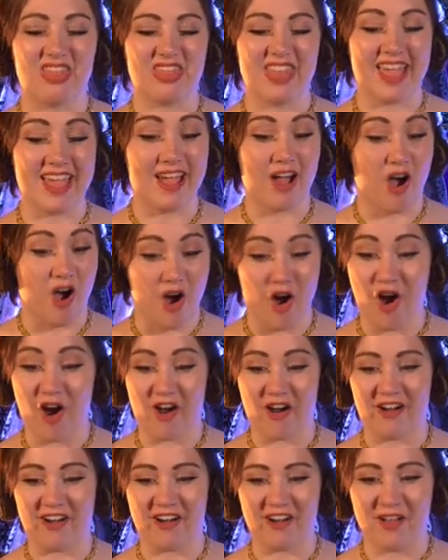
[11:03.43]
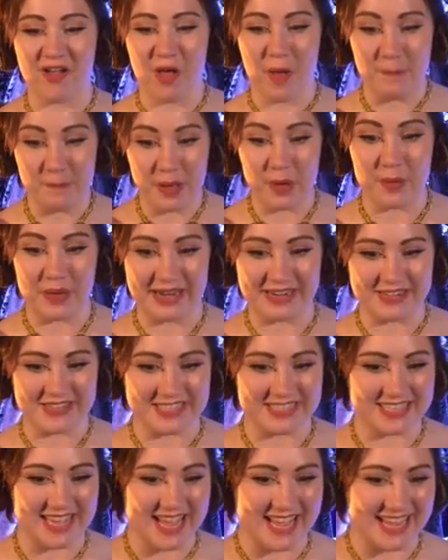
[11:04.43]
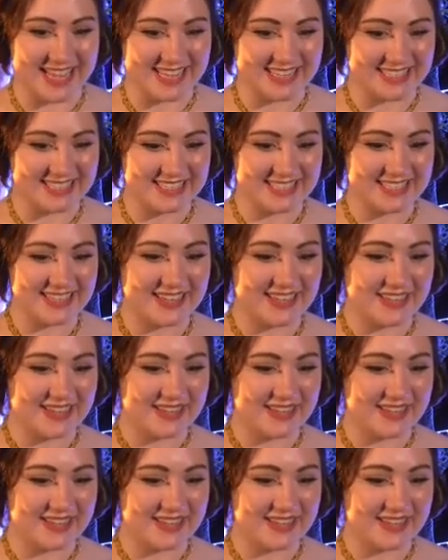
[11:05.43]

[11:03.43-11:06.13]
They are poetical science.